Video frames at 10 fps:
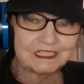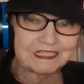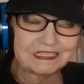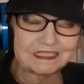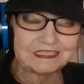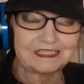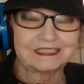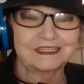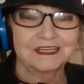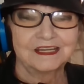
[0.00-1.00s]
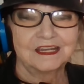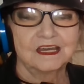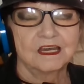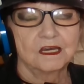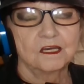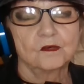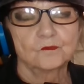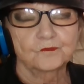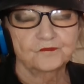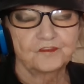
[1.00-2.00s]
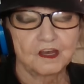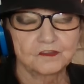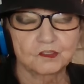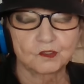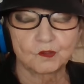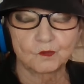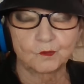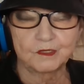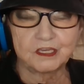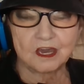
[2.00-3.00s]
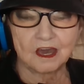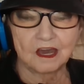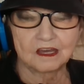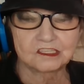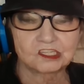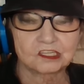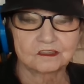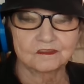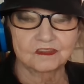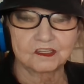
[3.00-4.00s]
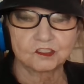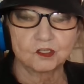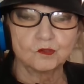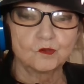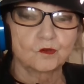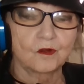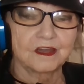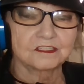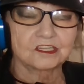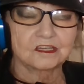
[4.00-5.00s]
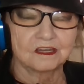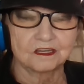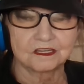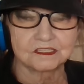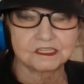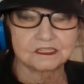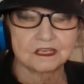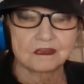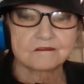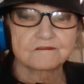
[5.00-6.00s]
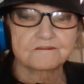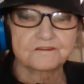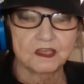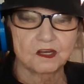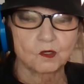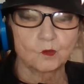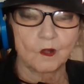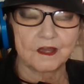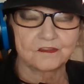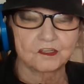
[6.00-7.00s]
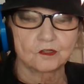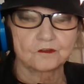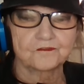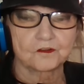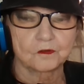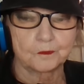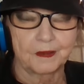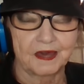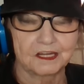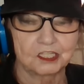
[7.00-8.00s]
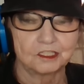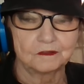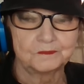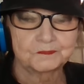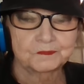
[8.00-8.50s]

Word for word: need Father, we ask that you grant us fair weather for battle,